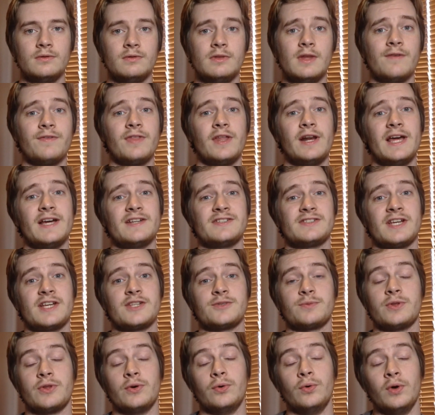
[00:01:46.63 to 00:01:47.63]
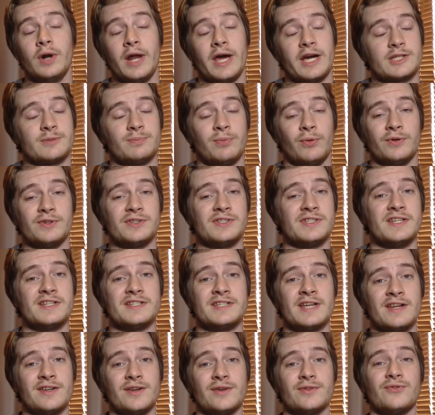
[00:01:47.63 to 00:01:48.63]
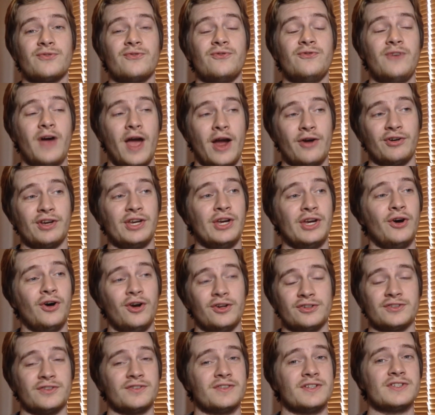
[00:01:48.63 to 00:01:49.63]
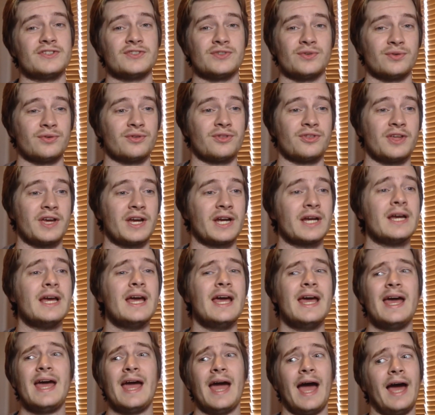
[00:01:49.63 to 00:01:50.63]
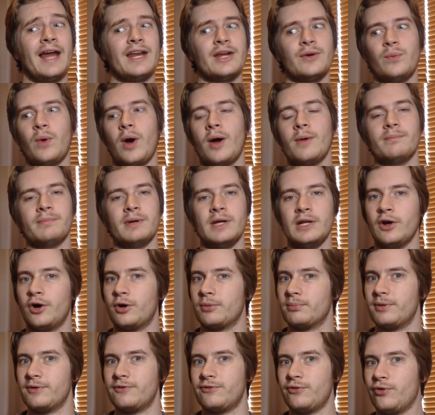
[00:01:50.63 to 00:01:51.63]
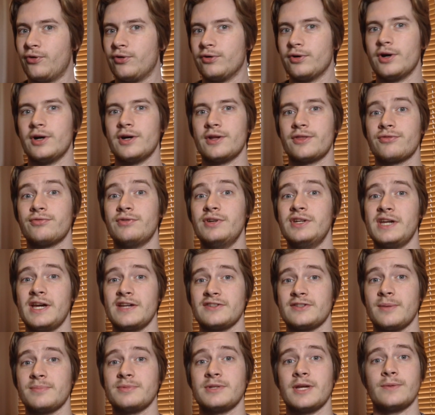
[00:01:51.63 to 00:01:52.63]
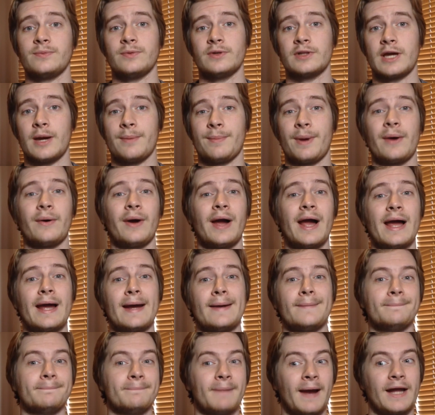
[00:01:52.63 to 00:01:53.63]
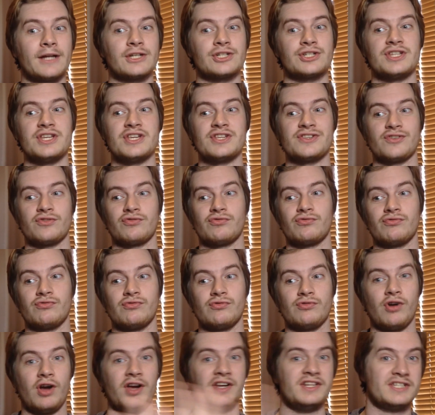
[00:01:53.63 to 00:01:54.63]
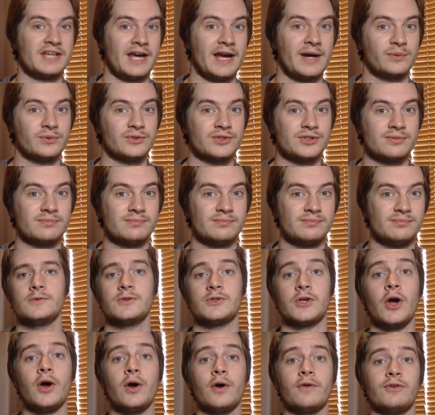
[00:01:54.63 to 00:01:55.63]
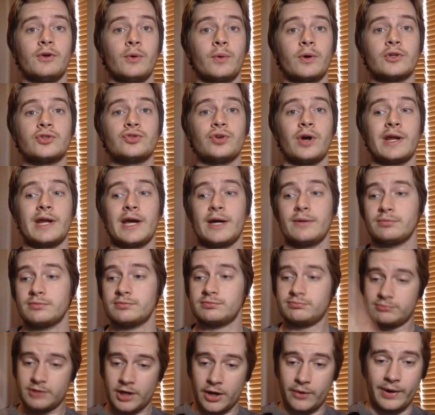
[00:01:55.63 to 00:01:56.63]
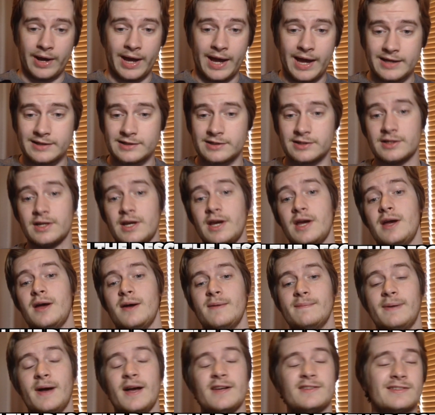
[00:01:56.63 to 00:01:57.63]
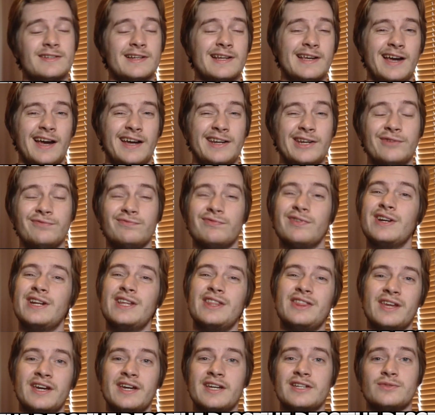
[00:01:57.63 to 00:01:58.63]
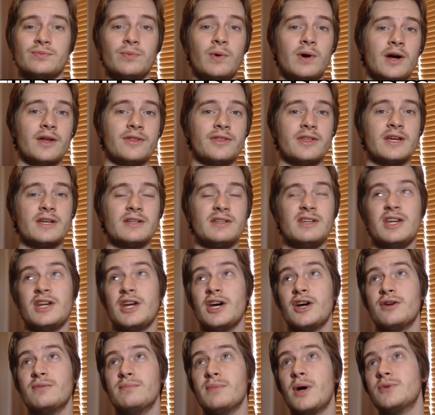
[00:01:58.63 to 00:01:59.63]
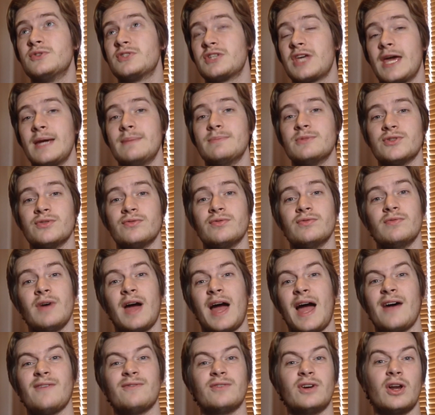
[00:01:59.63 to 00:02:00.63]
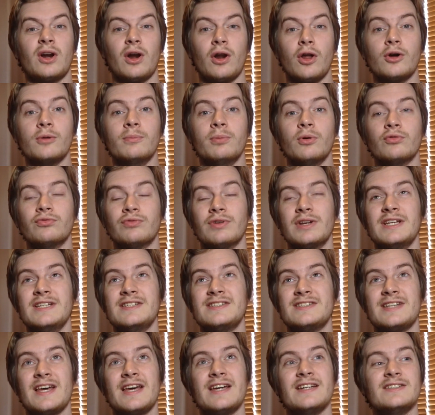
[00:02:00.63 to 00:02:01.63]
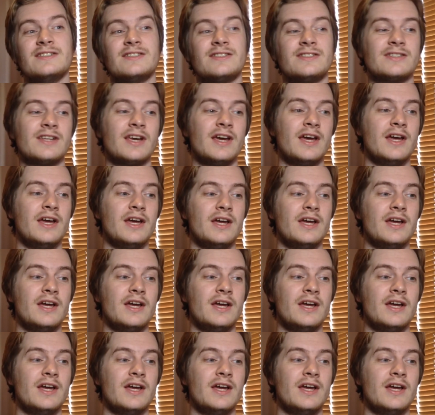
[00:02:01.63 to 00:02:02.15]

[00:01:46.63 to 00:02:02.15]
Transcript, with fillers: Nevertheless, as with all exploits, Nintendo's very hot on this sort of thing, and it won't be long before a 3DS update will come out and patch this right out. So, if you want to try it out, go ahead! Personally, I don't really think it's worth it. You know, most games have global release dates.